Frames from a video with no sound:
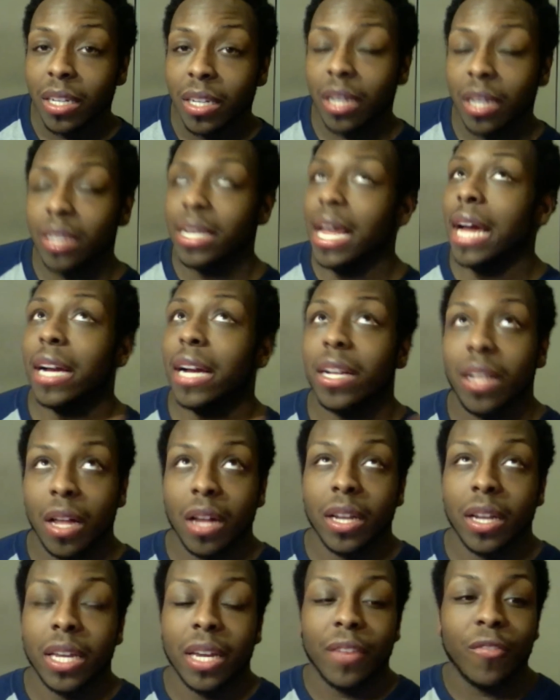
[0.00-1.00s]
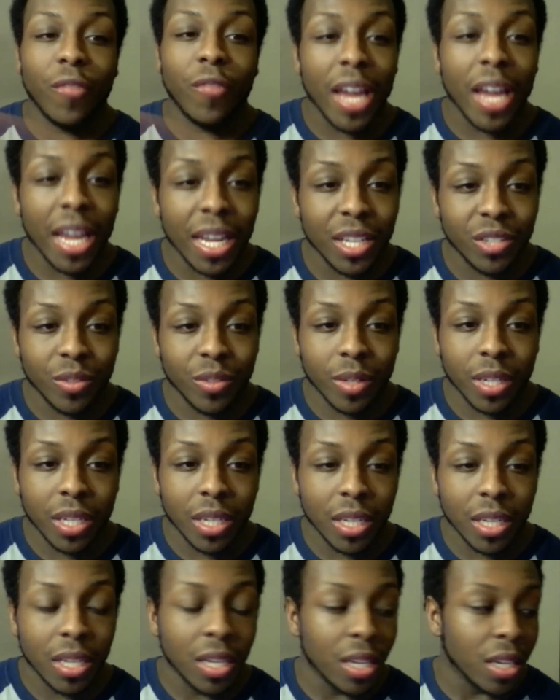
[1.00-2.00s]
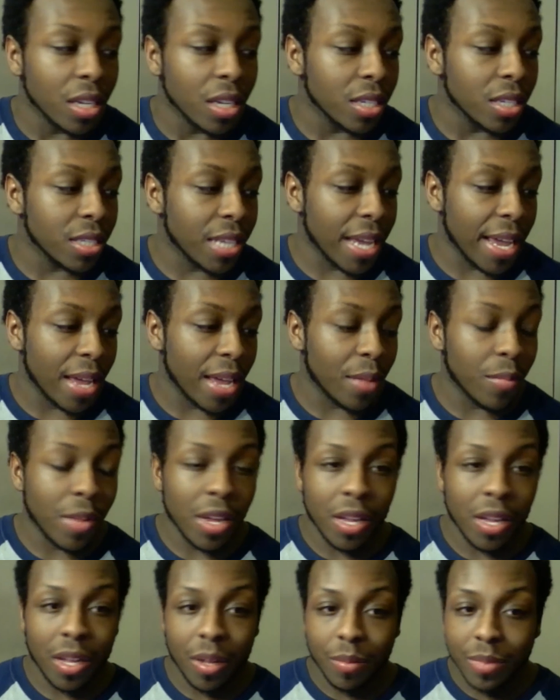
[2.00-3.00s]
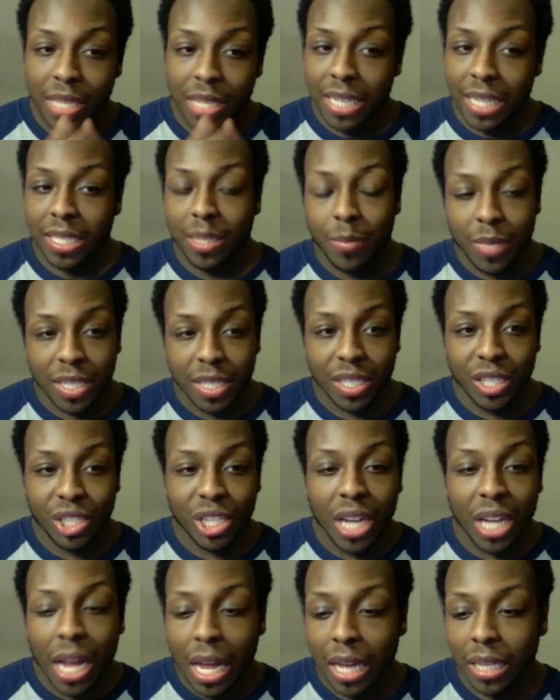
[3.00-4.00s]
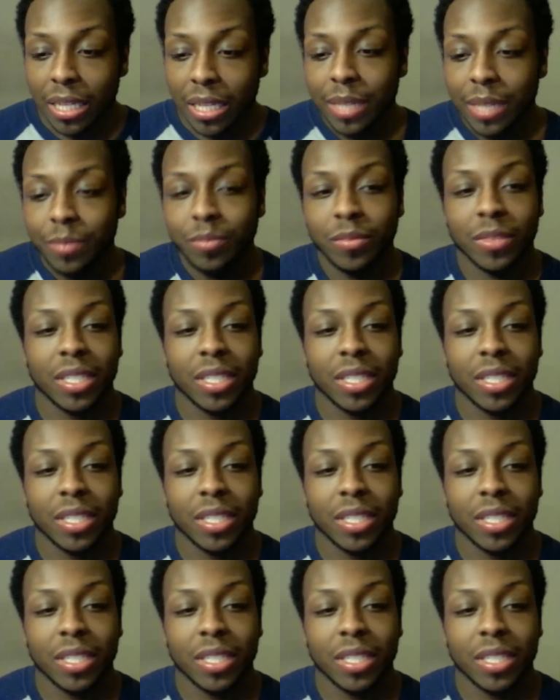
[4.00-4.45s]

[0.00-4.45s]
uh, not Claudia, Phaedra damn um texting Mr. Chocolate.